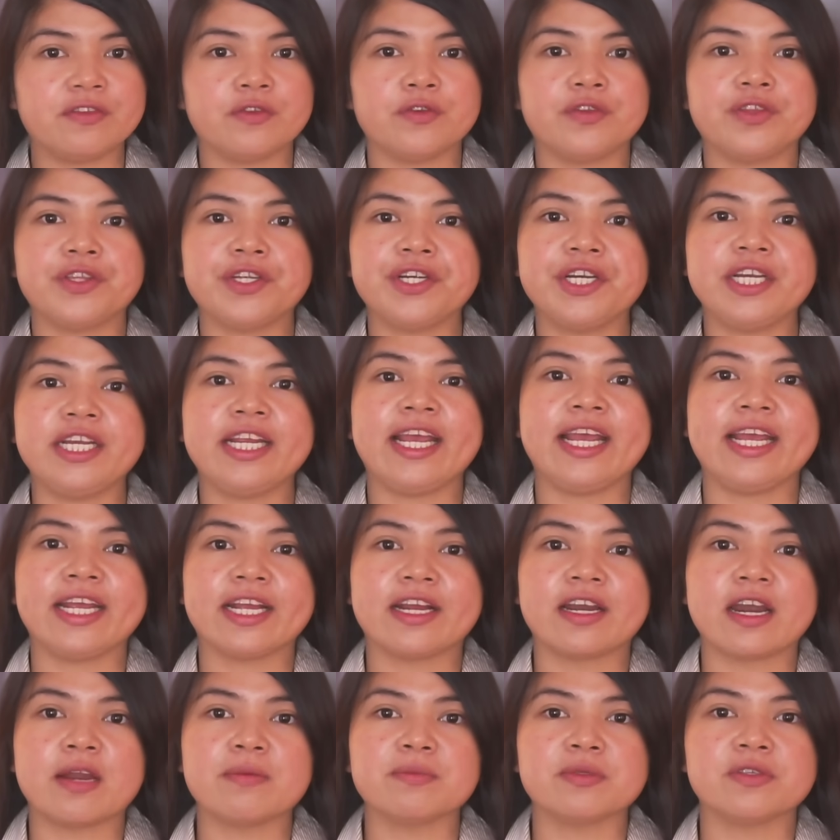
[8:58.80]
to
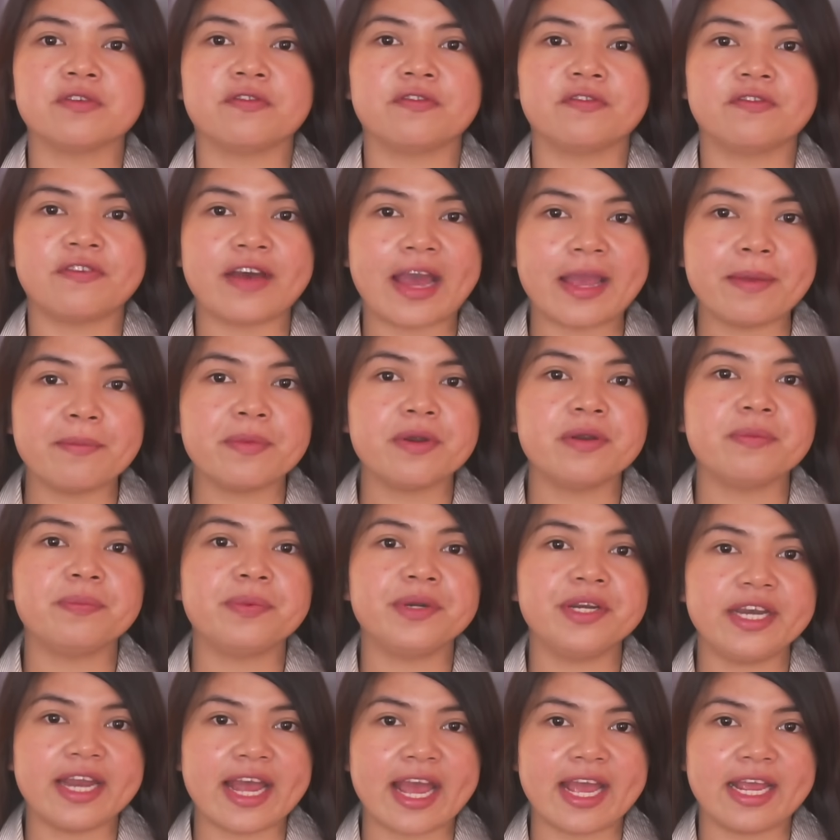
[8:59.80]
38 grams of fiber
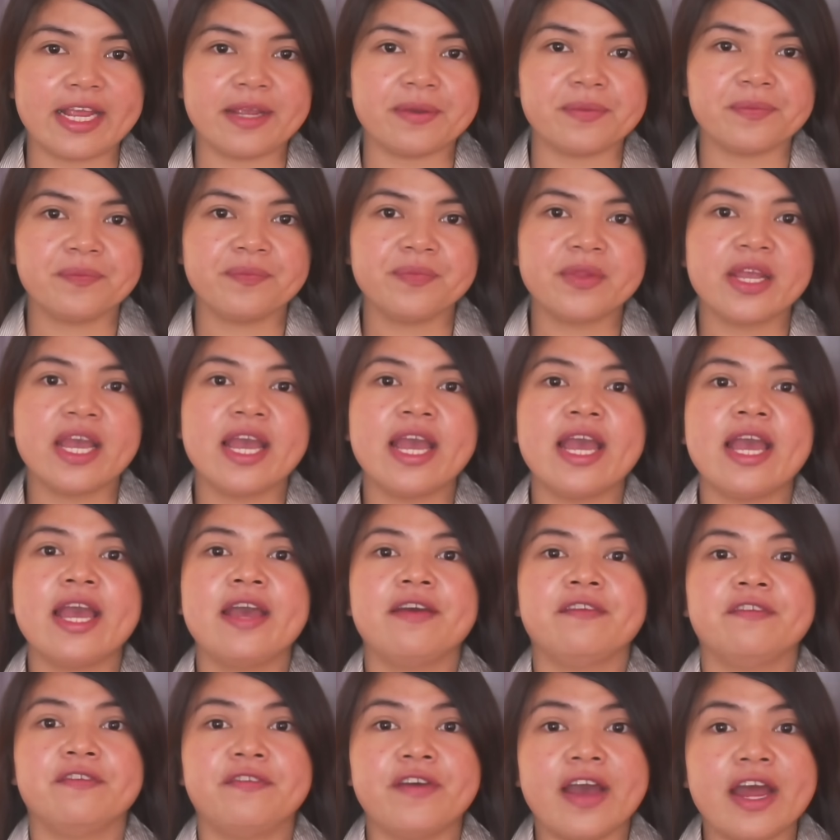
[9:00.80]
per day.
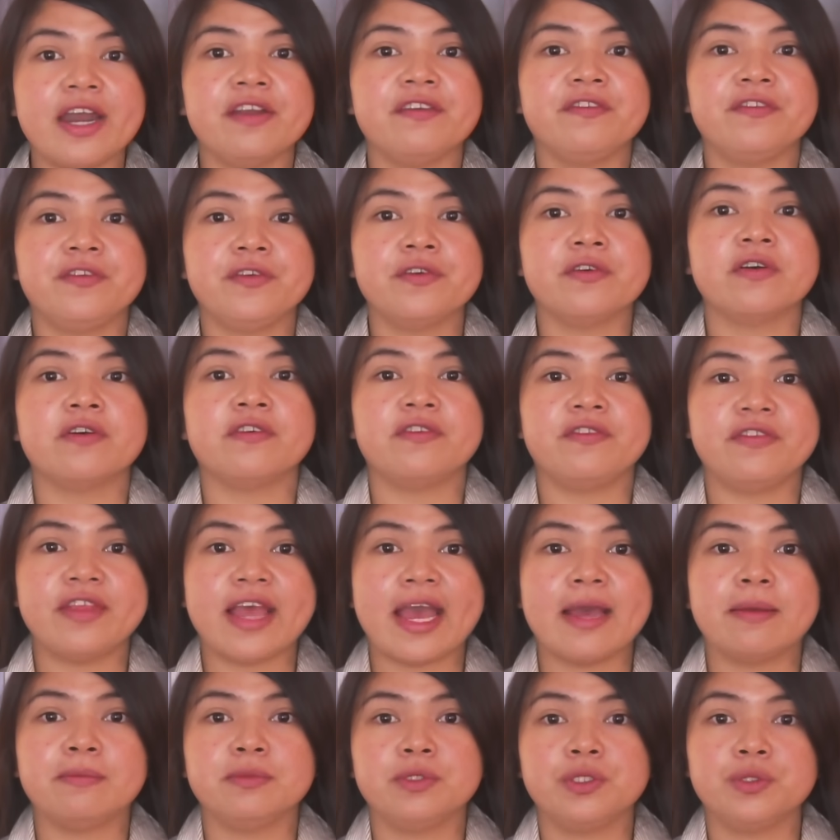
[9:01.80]
Very few of
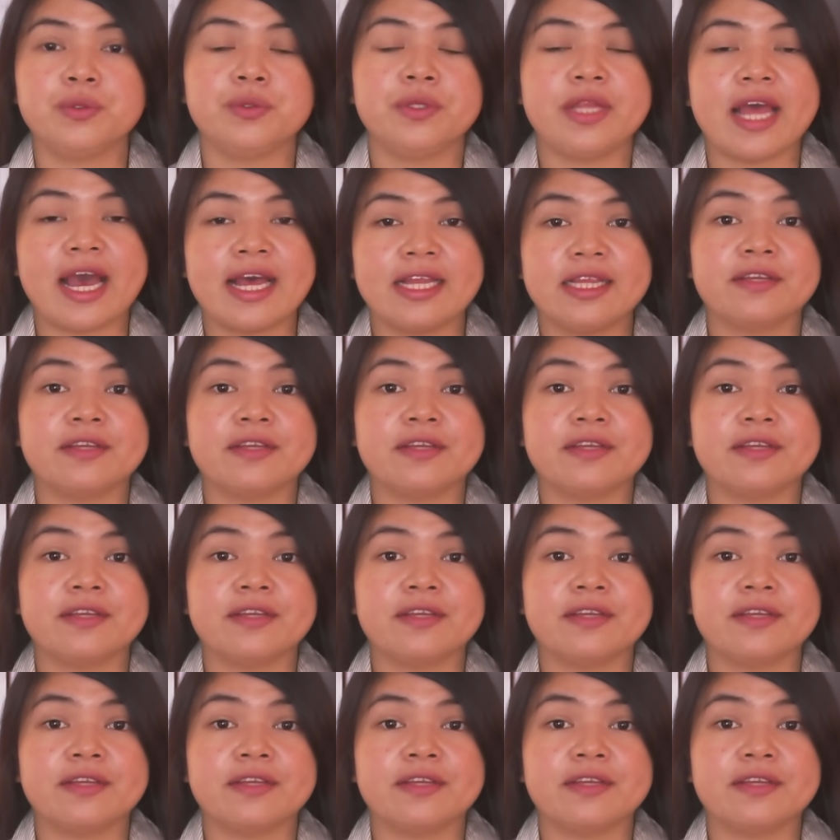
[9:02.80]
them do that,